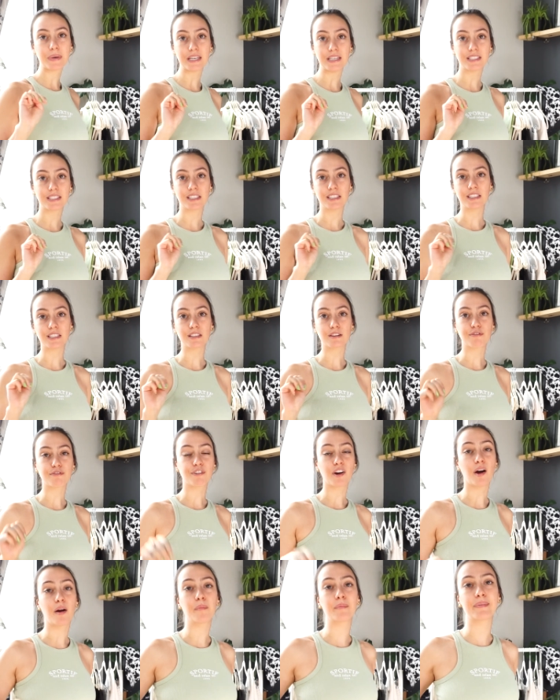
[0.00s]
pieces
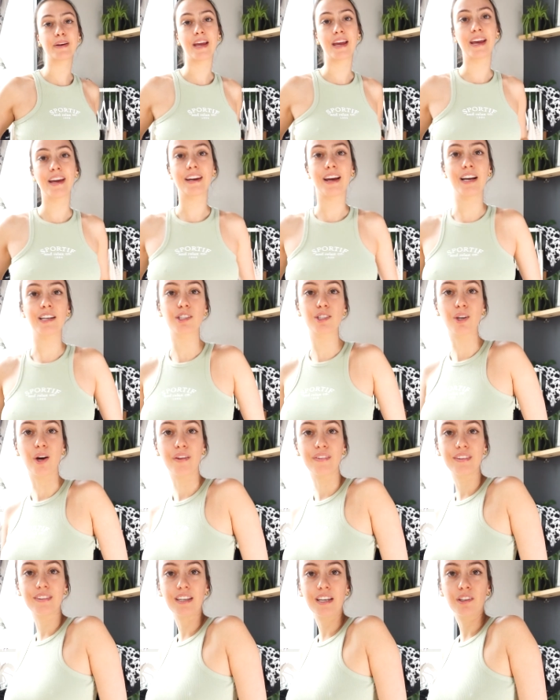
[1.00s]
from and I saw
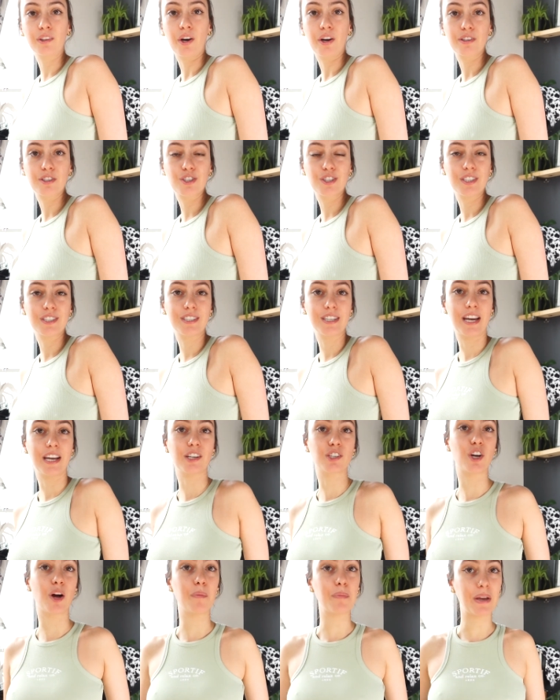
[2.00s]
that they launched this
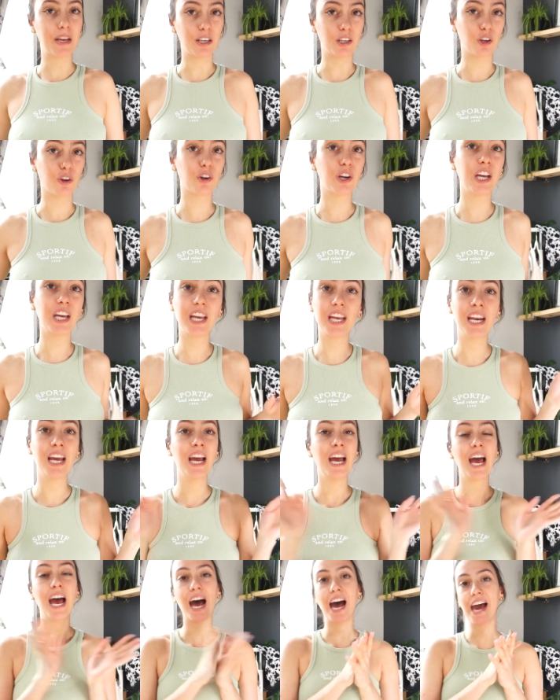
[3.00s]
tank top in green.
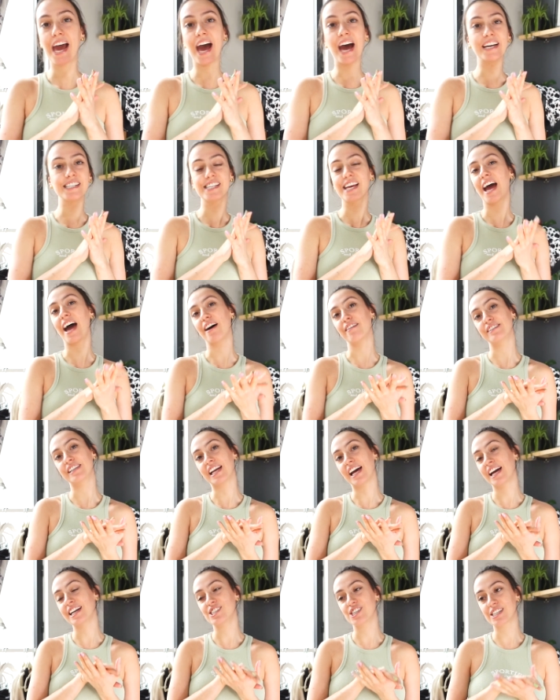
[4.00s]
I had to have it,
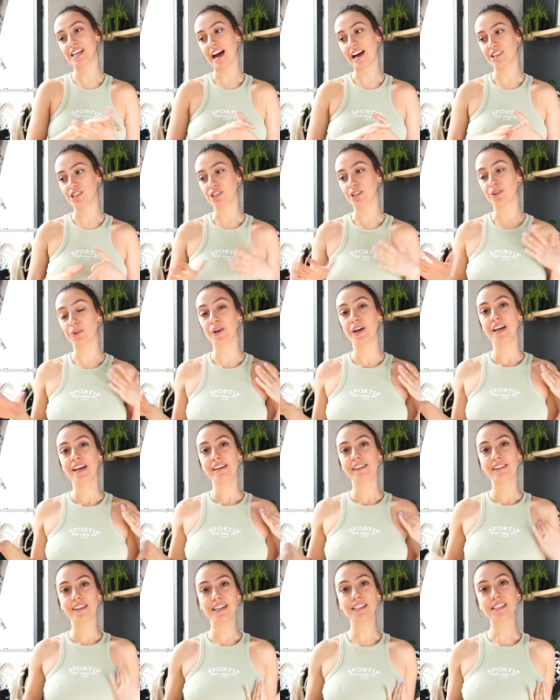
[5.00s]
I just had to.
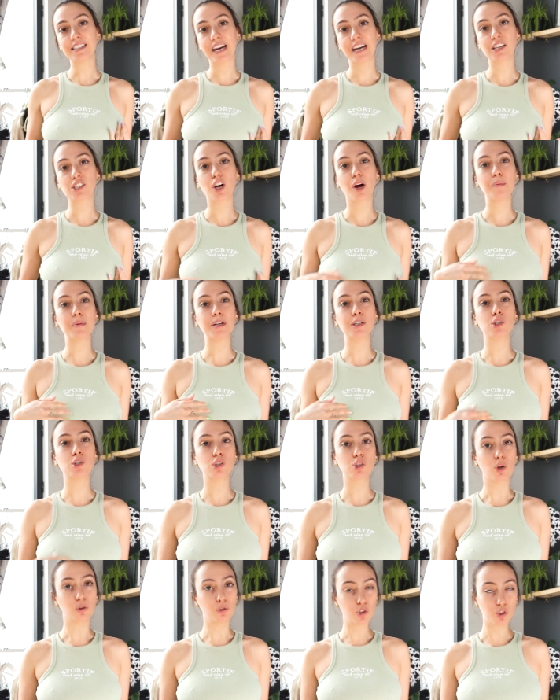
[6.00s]
This tank top is
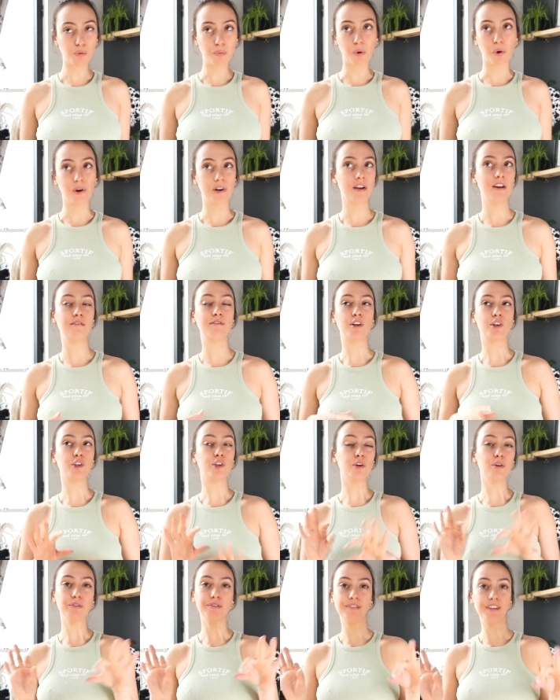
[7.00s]
so supportive.
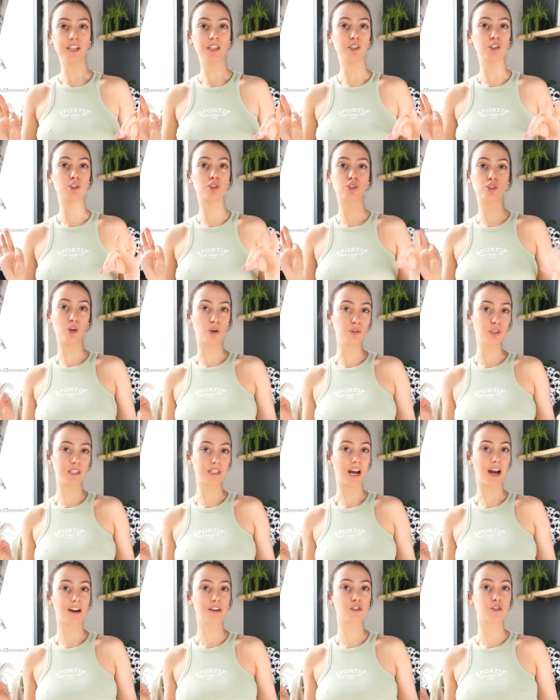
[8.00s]
You feel so
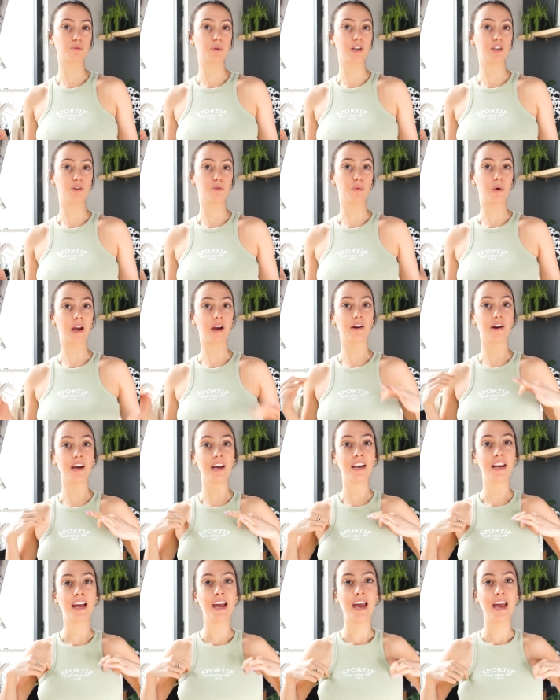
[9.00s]
snatched when you wear
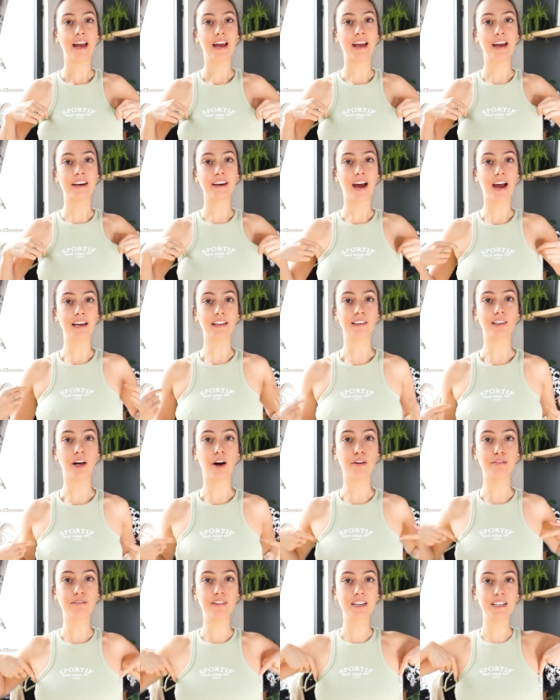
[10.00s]
it and I
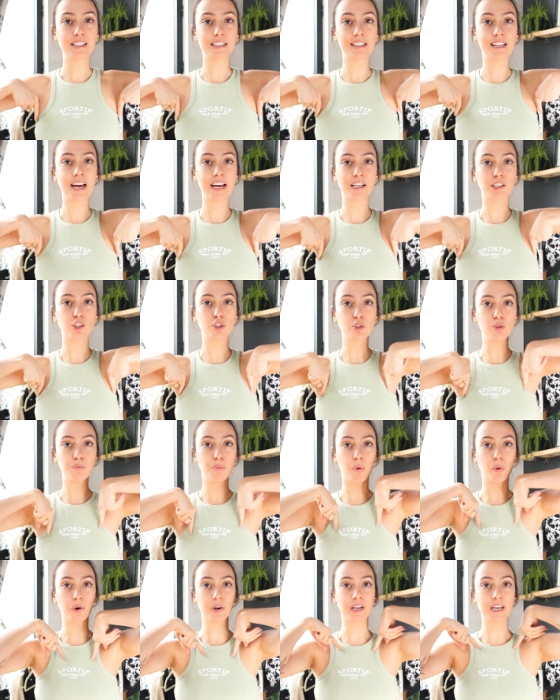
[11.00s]
love this like
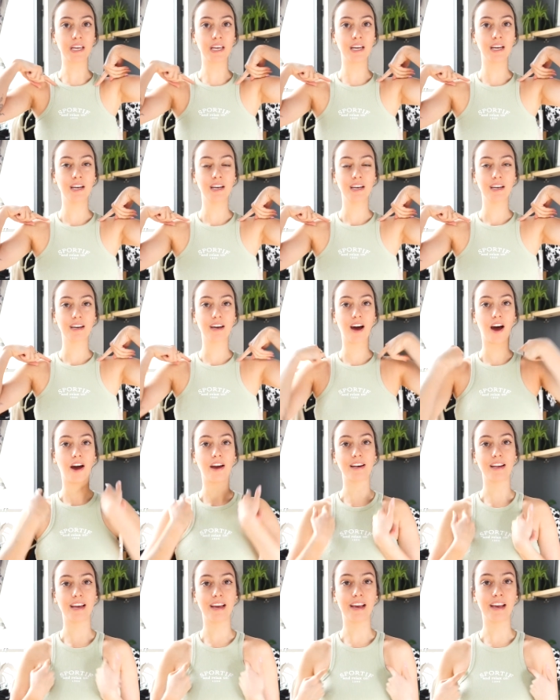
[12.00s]
sporty
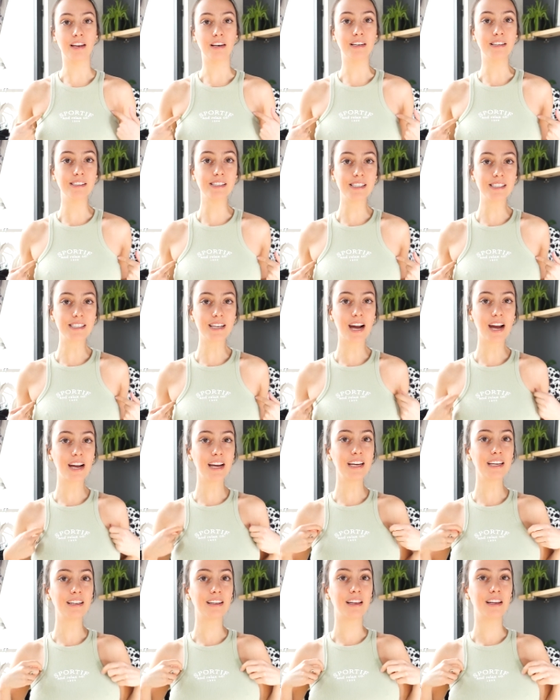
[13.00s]
cut in
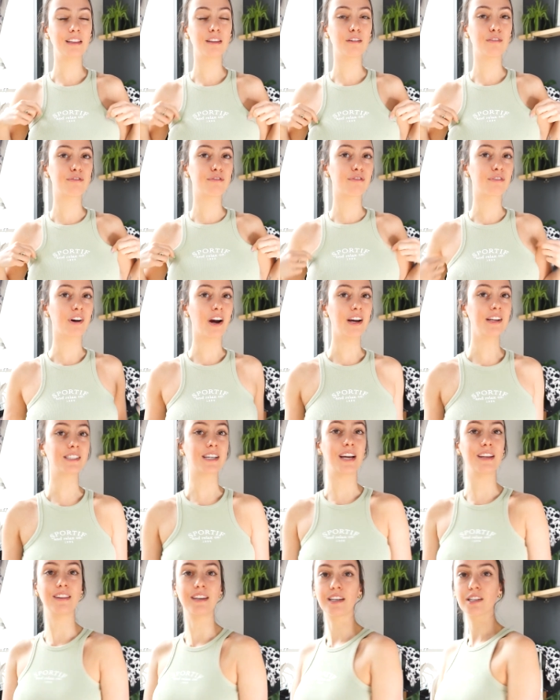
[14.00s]
design in the front.
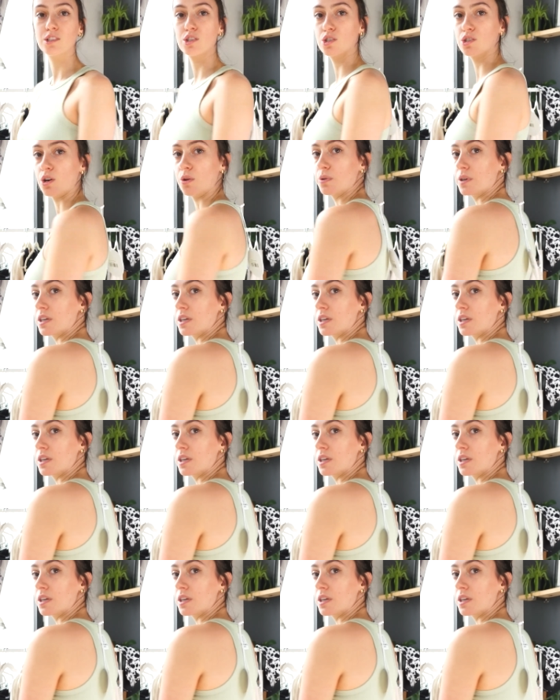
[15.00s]
I think it's so